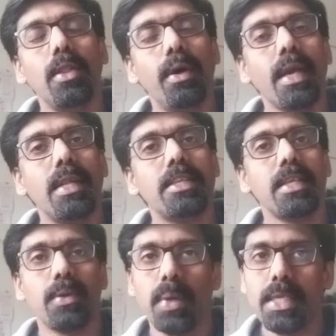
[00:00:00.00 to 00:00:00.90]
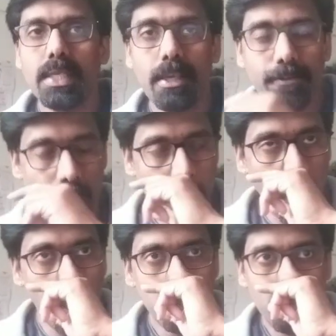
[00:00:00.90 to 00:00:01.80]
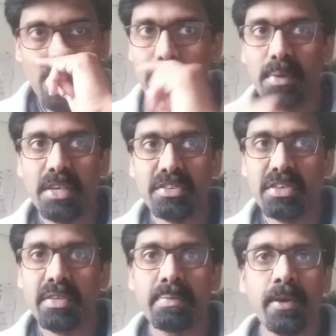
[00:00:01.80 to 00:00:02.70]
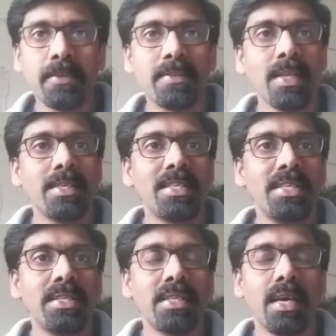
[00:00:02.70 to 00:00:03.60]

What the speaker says: long answer question from hornbill based on the prose lessons,